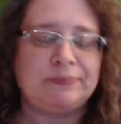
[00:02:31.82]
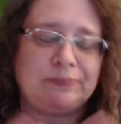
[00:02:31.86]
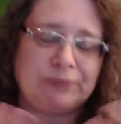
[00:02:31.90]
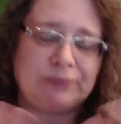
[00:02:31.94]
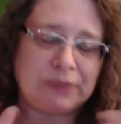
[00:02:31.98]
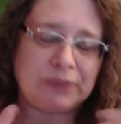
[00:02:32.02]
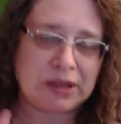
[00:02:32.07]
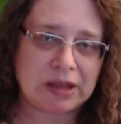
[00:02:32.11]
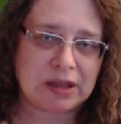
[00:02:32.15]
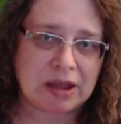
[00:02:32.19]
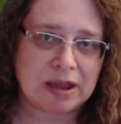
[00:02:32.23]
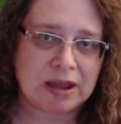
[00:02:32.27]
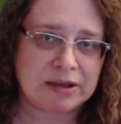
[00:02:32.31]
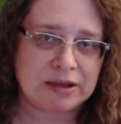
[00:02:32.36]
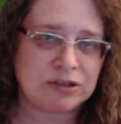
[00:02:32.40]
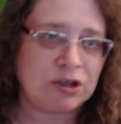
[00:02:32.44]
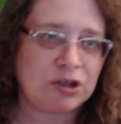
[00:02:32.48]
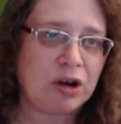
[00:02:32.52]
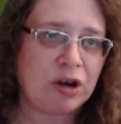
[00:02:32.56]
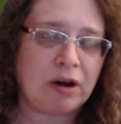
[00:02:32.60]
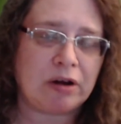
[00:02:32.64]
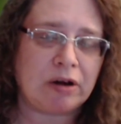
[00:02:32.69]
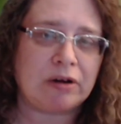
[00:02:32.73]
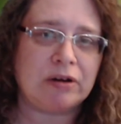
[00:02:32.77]
Like I
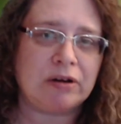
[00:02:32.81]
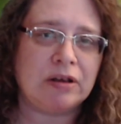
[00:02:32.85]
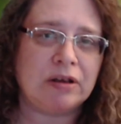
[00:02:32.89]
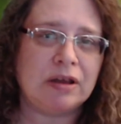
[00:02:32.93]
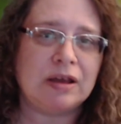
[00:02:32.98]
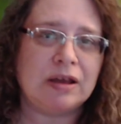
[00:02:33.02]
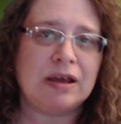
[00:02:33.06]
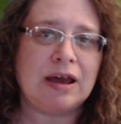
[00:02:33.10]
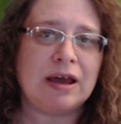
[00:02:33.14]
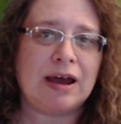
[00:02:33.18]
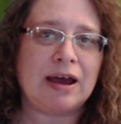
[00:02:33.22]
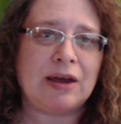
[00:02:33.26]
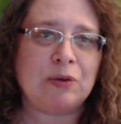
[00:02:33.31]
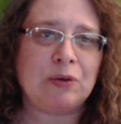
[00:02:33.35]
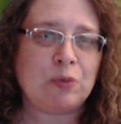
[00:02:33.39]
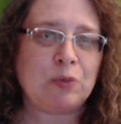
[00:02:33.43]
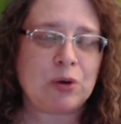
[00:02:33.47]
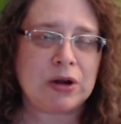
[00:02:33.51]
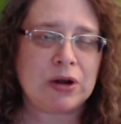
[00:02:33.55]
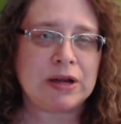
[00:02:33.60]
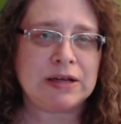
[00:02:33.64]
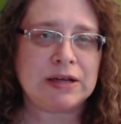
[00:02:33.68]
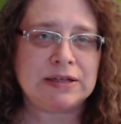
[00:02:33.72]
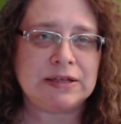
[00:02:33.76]
shared, I
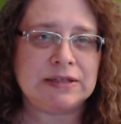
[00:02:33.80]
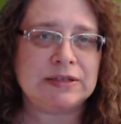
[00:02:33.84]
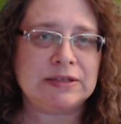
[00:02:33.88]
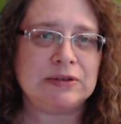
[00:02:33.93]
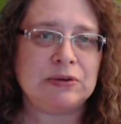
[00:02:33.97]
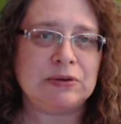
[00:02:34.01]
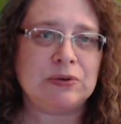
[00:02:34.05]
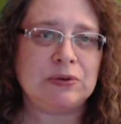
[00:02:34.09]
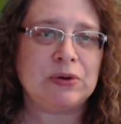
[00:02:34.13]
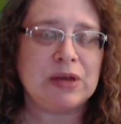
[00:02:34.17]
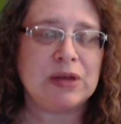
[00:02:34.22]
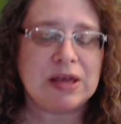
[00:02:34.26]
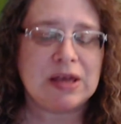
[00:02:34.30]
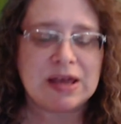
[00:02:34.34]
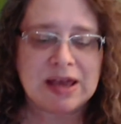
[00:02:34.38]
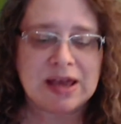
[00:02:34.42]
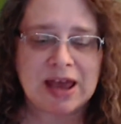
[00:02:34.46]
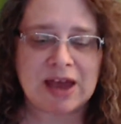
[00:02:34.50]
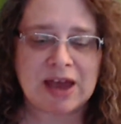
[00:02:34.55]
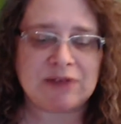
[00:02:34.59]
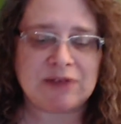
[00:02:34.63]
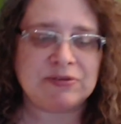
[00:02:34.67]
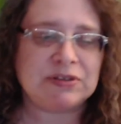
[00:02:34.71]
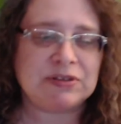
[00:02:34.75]
wanted to
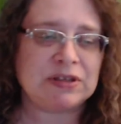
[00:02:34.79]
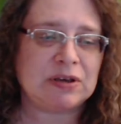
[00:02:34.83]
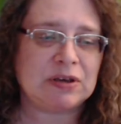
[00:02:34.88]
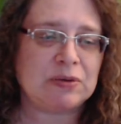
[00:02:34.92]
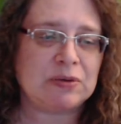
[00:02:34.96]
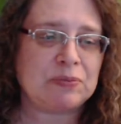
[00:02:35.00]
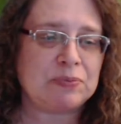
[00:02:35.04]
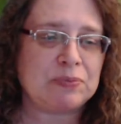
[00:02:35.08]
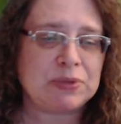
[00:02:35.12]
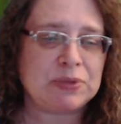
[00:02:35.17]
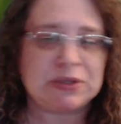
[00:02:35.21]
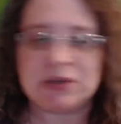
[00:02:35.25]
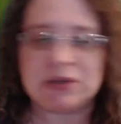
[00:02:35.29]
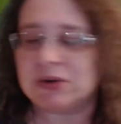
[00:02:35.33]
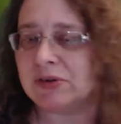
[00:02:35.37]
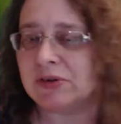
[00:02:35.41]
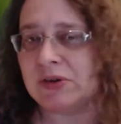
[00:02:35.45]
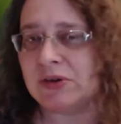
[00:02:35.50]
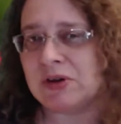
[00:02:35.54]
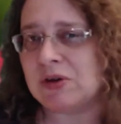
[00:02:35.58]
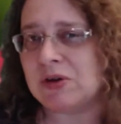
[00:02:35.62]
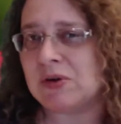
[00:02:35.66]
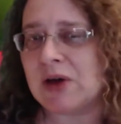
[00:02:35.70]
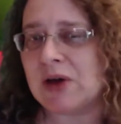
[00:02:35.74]
have some
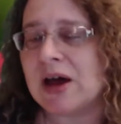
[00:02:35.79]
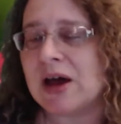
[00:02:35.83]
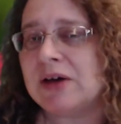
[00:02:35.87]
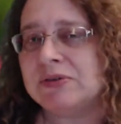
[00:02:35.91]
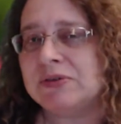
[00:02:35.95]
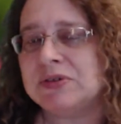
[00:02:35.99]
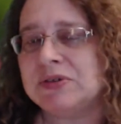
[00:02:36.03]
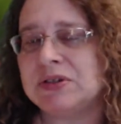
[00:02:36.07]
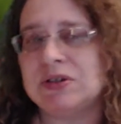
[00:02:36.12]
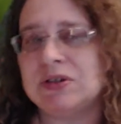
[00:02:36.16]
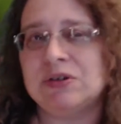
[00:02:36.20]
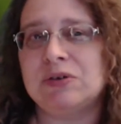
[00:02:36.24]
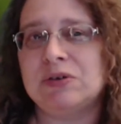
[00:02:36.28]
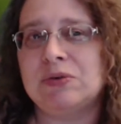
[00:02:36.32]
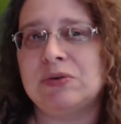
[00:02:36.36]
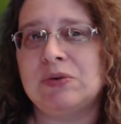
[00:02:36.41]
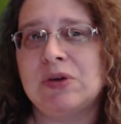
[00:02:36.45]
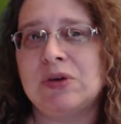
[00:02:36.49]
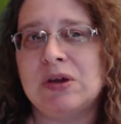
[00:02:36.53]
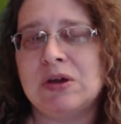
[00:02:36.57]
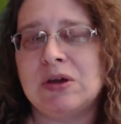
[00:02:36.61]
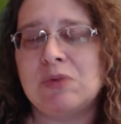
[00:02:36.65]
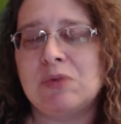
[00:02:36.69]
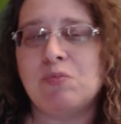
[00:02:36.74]
material out to you,
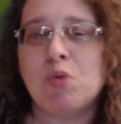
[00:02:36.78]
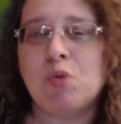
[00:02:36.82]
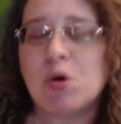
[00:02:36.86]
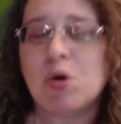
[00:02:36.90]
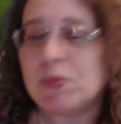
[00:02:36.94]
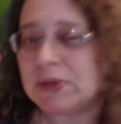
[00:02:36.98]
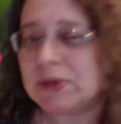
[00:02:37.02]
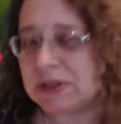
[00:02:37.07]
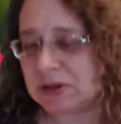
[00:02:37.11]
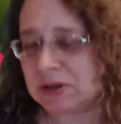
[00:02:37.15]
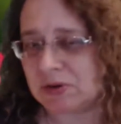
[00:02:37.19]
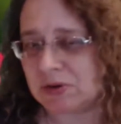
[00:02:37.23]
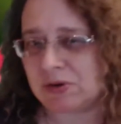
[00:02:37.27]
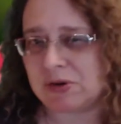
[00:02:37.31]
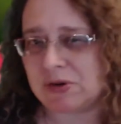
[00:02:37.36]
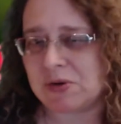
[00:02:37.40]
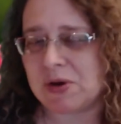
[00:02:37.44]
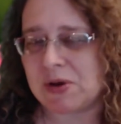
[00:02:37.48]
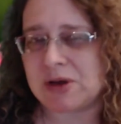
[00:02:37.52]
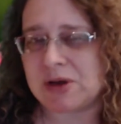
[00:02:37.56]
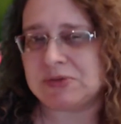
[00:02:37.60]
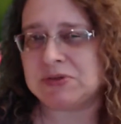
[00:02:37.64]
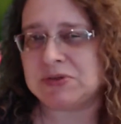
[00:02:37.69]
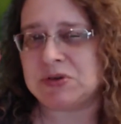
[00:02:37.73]
more material
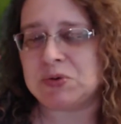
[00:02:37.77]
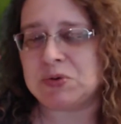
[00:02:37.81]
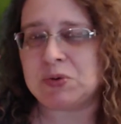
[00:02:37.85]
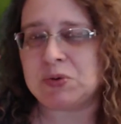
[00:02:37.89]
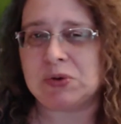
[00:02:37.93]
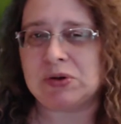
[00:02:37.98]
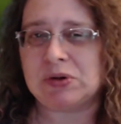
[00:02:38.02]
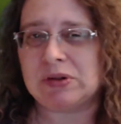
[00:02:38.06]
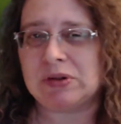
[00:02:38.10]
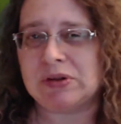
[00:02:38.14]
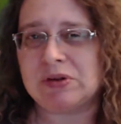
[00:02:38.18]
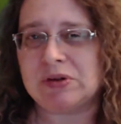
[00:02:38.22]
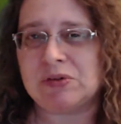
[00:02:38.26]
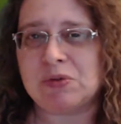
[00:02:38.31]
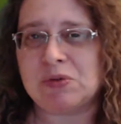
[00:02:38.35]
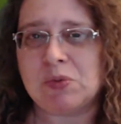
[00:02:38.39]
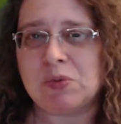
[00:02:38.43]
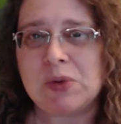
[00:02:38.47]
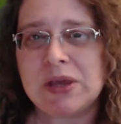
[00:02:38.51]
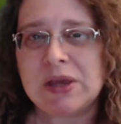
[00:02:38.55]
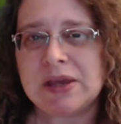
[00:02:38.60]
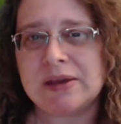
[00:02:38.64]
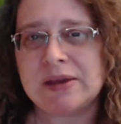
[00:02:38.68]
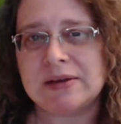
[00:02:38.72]
out to you earlier in the
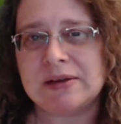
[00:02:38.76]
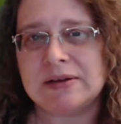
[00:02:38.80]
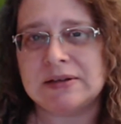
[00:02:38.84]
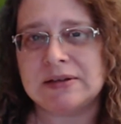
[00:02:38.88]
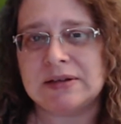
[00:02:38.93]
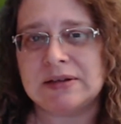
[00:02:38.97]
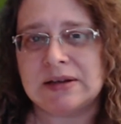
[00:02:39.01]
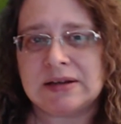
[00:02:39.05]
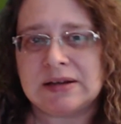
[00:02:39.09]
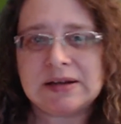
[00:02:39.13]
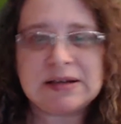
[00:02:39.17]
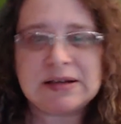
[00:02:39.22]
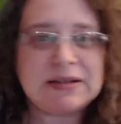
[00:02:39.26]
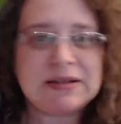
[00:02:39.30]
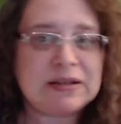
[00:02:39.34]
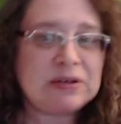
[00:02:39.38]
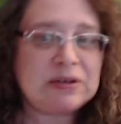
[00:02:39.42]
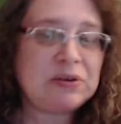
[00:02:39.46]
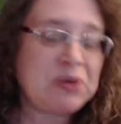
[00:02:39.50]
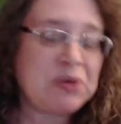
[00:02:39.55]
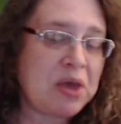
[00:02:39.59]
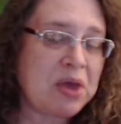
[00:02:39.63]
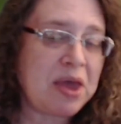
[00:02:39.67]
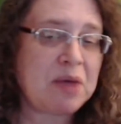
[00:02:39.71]
week, and it didn't
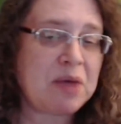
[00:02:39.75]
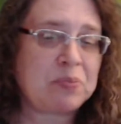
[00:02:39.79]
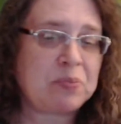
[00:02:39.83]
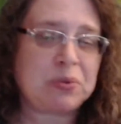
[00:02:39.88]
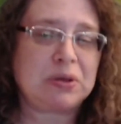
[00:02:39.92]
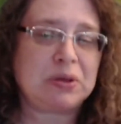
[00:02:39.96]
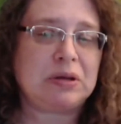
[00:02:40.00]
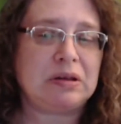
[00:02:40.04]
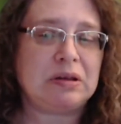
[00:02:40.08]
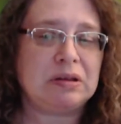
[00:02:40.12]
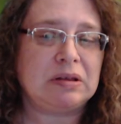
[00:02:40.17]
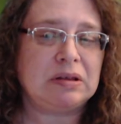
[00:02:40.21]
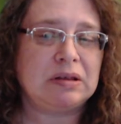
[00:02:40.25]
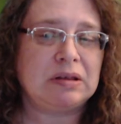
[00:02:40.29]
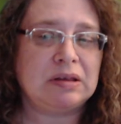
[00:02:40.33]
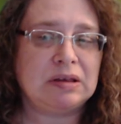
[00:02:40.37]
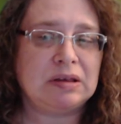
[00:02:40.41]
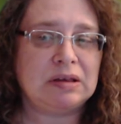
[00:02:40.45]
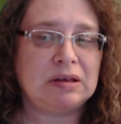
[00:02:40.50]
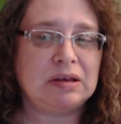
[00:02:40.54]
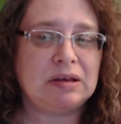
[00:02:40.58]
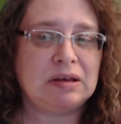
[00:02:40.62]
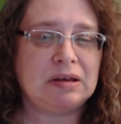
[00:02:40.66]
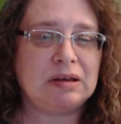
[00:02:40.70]
happen.
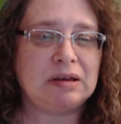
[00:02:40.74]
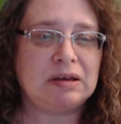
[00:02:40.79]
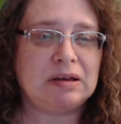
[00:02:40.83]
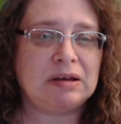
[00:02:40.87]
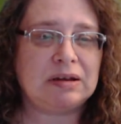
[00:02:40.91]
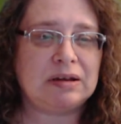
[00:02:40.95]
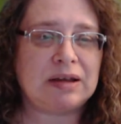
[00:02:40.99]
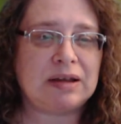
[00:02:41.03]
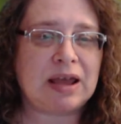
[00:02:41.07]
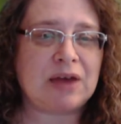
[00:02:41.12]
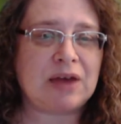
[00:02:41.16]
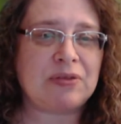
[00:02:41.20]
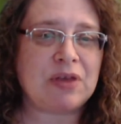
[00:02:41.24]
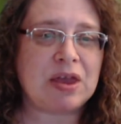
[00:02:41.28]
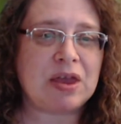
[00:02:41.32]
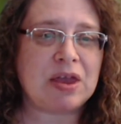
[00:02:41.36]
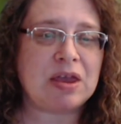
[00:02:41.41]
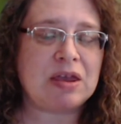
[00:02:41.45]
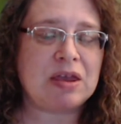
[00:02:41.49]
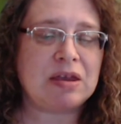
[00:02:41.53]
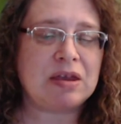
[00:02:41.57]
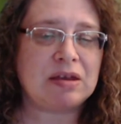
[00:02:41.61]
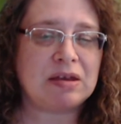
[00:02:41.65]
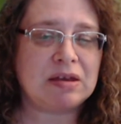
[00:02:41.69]
Now,
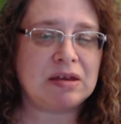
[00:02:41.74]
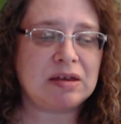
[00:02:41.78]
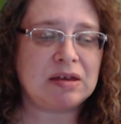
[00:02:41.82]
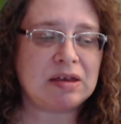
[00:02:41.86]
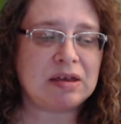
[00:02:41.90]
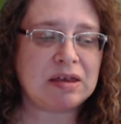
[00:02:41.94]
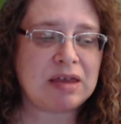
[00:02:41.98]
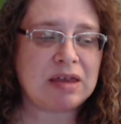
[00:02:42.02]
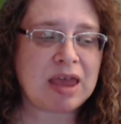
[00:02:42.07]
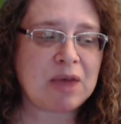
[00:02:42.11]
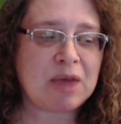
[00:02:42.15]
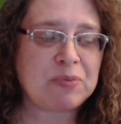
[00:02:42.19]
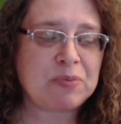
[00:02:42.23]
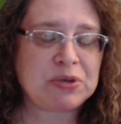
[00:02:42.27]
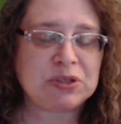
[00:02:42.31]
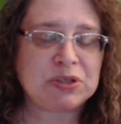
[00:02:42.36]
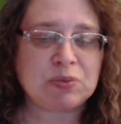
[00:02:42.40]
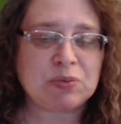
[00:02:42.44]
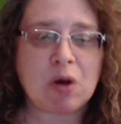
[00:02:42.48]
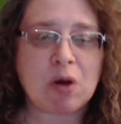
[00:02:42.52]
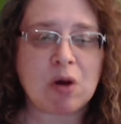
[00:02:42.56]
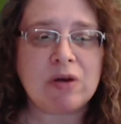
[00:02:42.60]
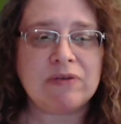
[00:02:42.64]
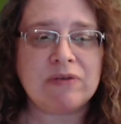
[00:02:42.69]
they can be
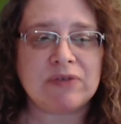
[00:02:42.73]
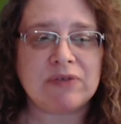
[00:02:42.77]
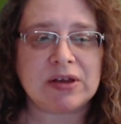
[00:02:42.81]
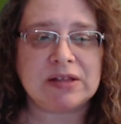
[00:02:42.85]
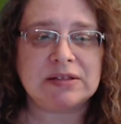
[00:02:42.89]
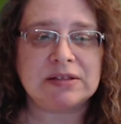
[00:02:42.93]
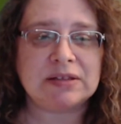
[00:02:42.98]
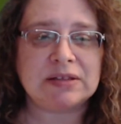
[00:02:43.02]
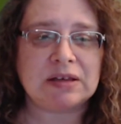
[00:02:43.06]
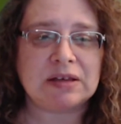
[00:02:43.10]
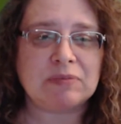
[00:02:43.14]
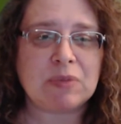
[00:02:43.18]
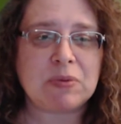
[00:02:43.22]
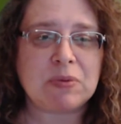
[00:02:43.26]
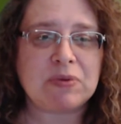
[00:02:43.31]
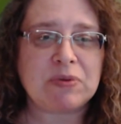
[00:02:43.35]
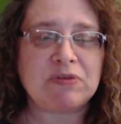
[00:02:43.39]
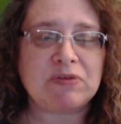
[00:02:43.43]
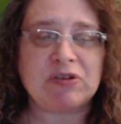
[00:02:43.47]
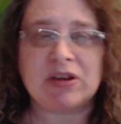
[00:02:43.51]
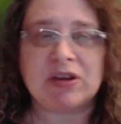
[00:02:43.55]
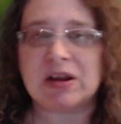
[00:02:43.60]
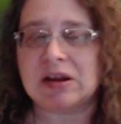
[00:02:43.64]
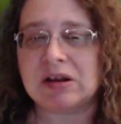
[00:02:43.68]
small events, like maybe
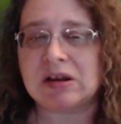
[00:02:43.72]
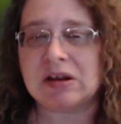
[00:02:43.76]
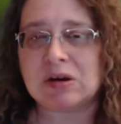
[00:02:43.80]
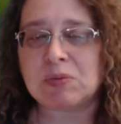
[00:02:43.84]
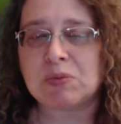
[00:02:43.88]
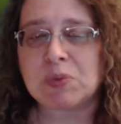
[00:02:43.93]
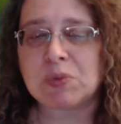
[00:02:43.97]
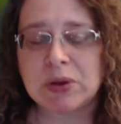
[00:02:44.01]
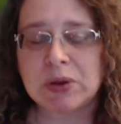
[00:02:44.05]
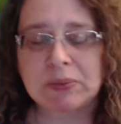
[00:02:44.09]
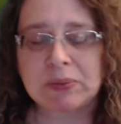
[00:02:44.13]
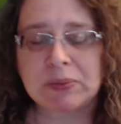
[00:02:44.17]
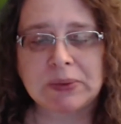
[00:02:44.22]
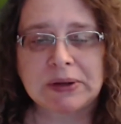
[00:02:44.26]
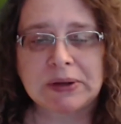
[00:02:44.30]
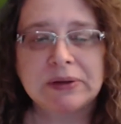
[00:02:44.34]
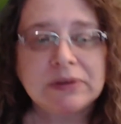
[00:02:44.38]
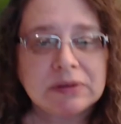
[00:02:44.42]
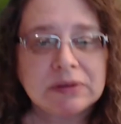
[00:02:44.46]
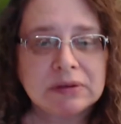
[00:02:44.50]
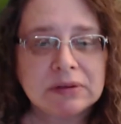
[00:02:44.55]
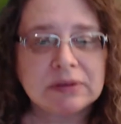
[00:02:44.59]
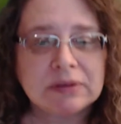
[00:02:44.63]
forgetting an appointment,